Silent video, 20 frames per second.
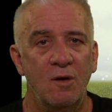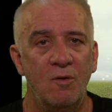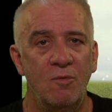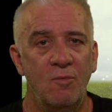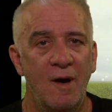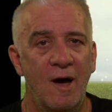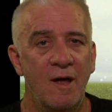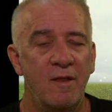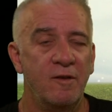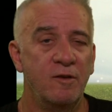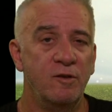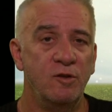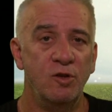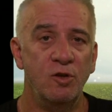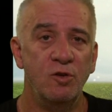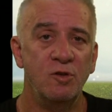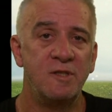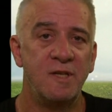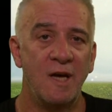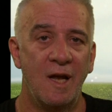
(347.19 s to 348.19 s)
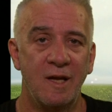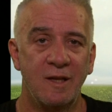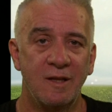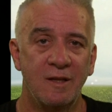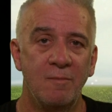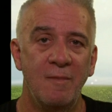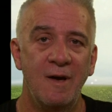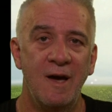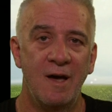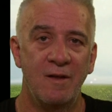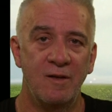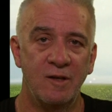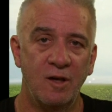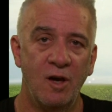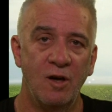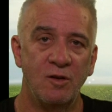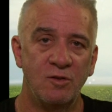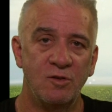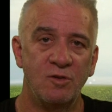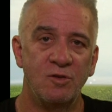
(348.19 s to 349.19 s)
Rather than you telling them how they're
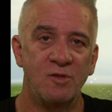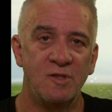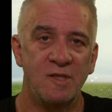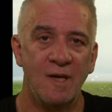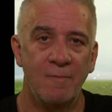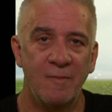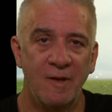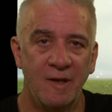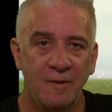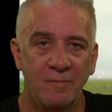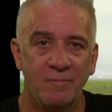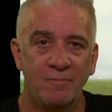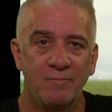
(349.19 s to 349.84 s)
going to do something.